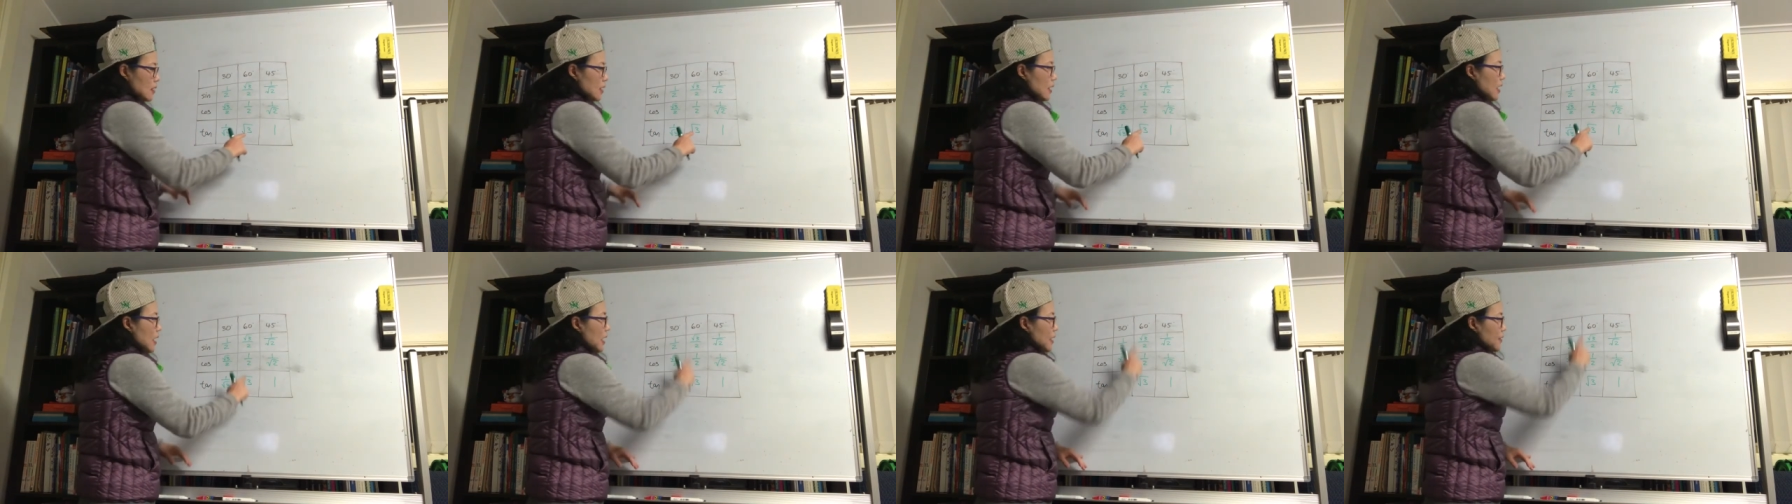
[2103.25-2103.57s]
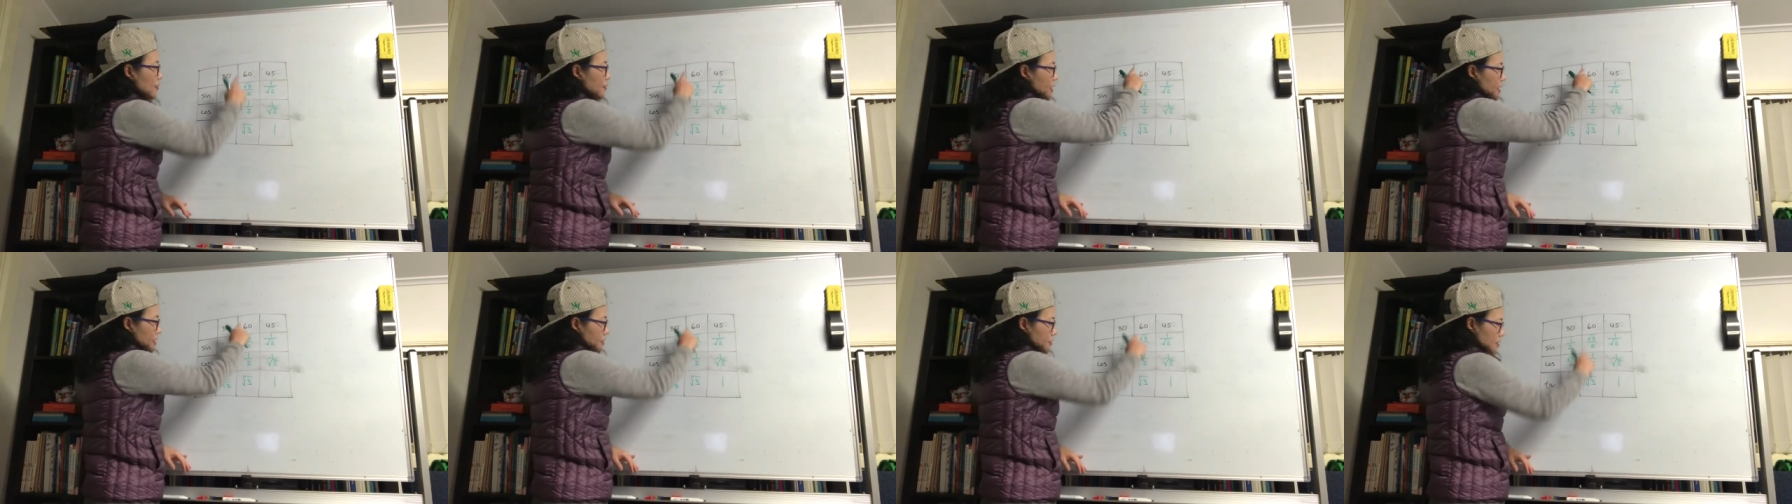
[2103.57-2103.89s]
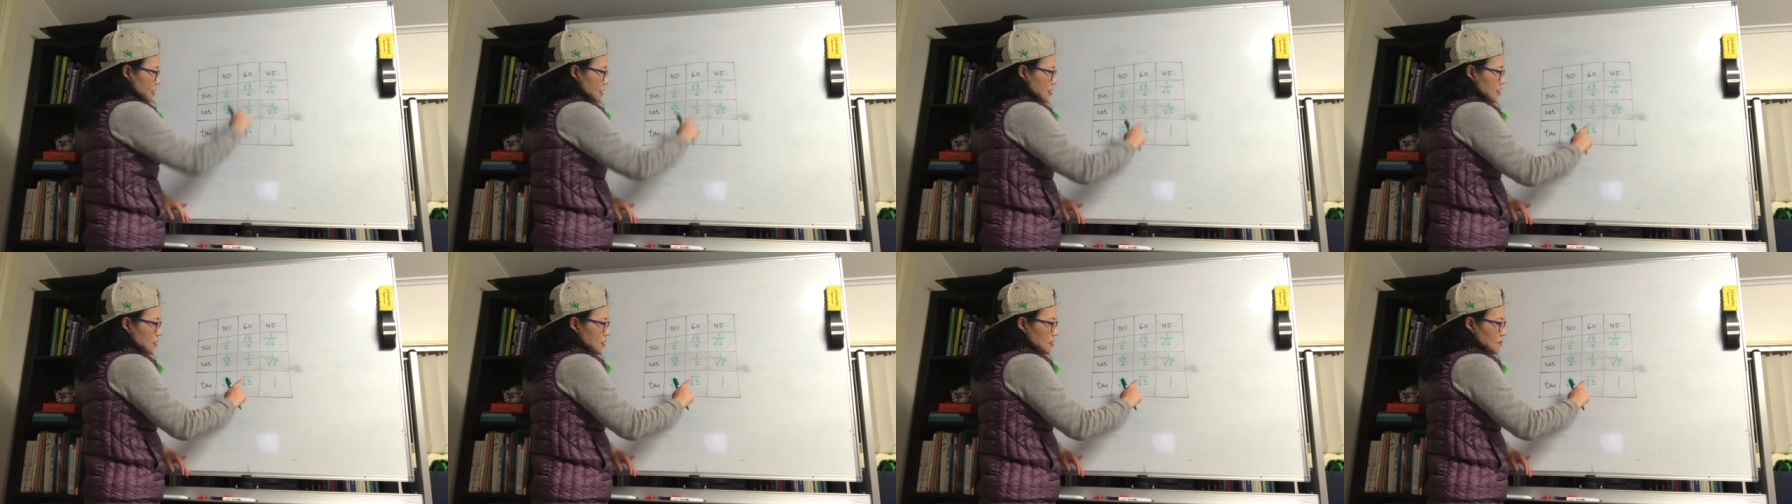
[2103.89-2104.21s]
And then
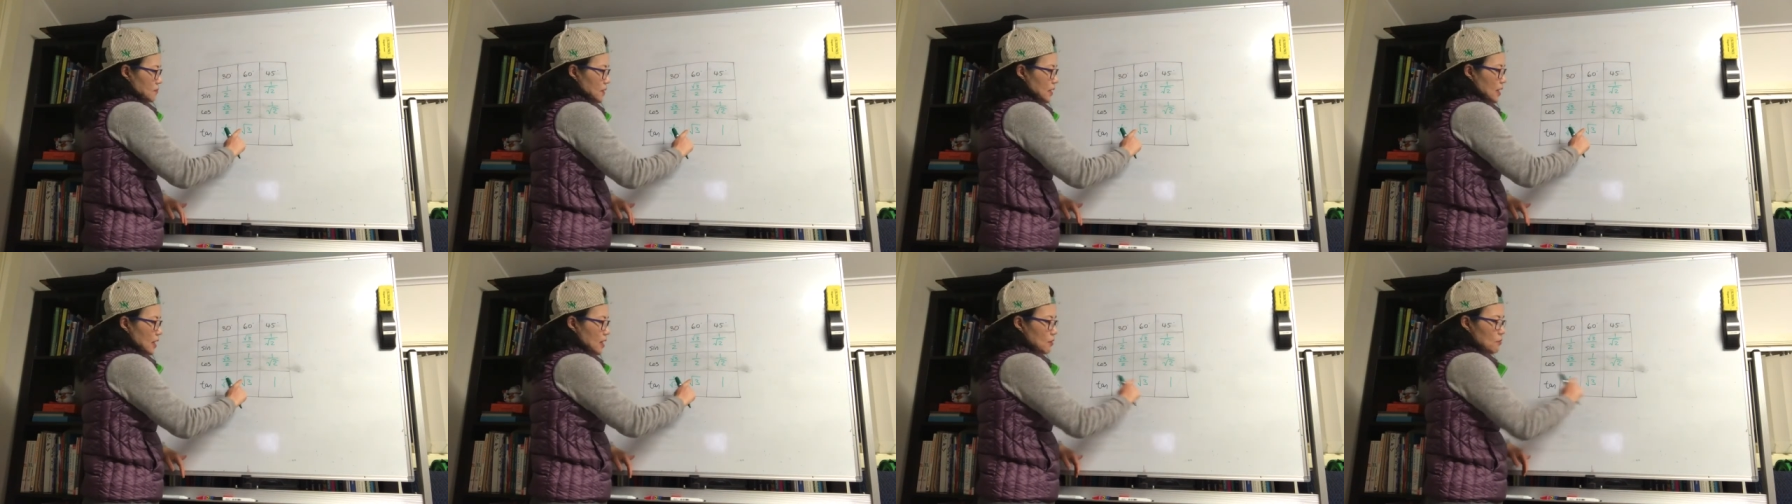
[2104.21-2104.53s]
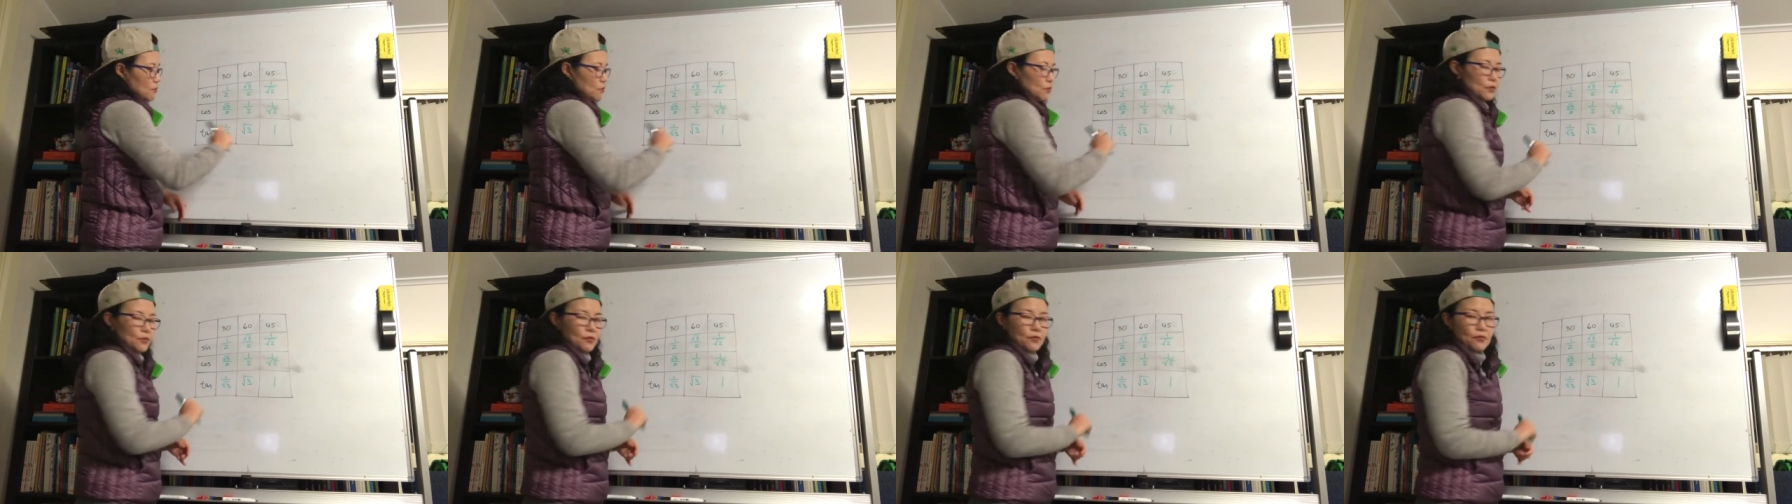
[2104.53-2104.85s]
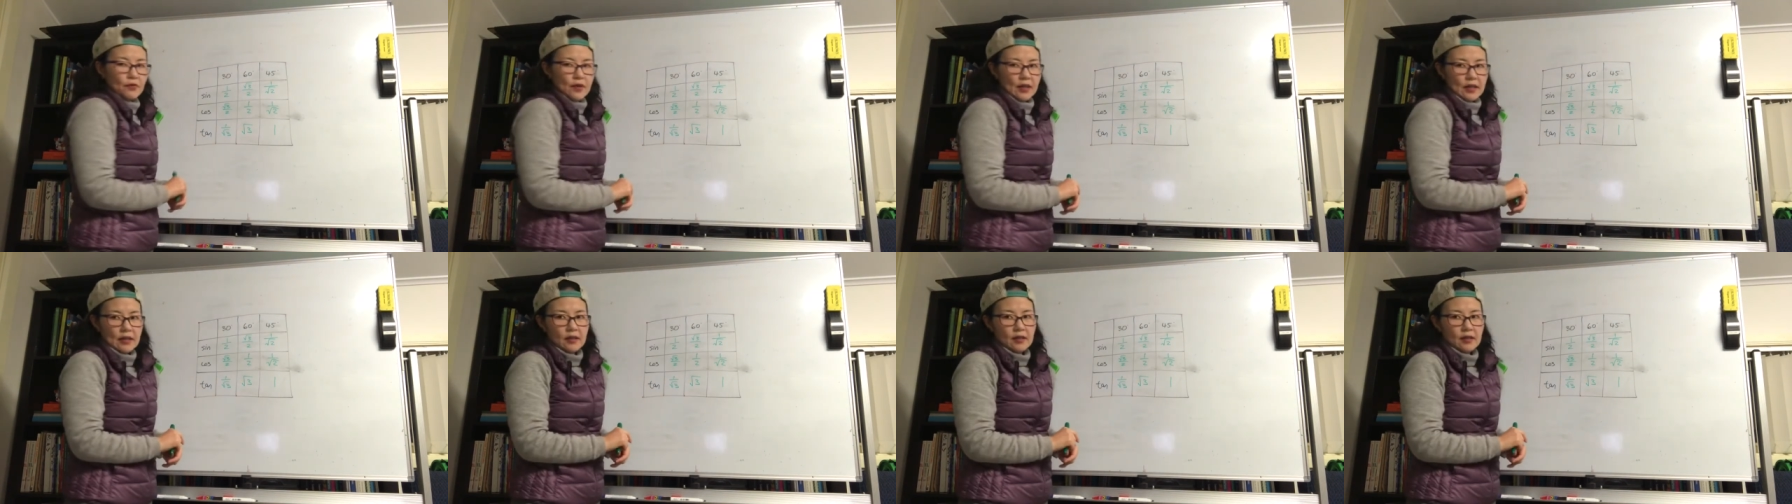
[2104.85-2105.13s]
60 is bigger, root 3.